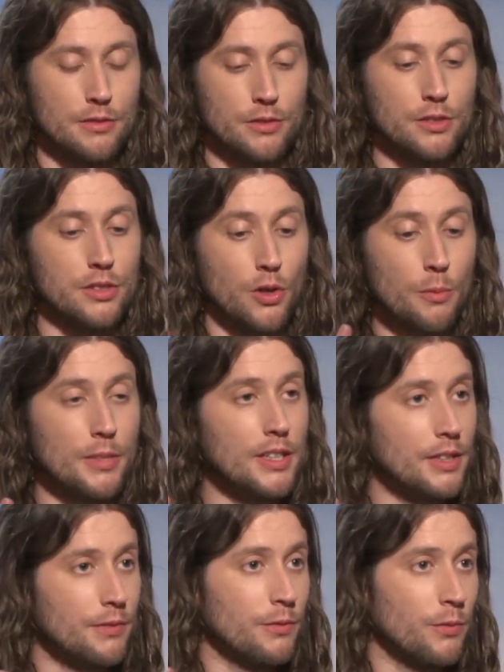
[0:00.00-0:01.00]
so many
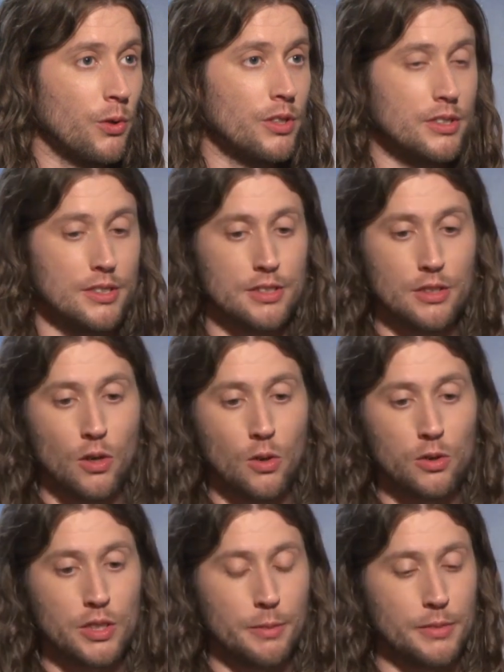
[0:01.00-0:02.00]
different voices
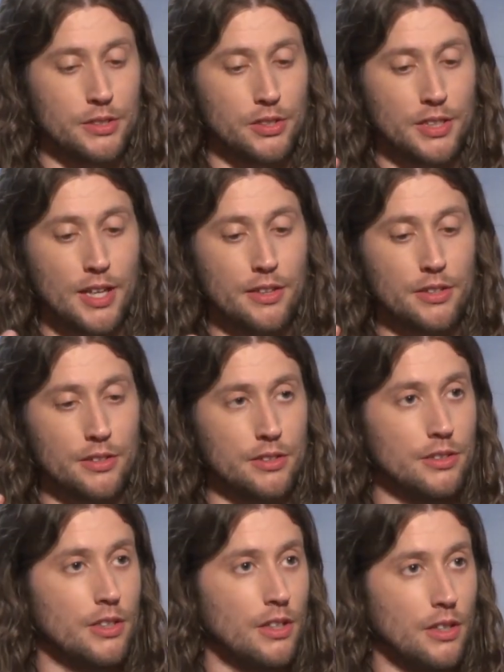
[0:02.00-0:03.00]
all coming together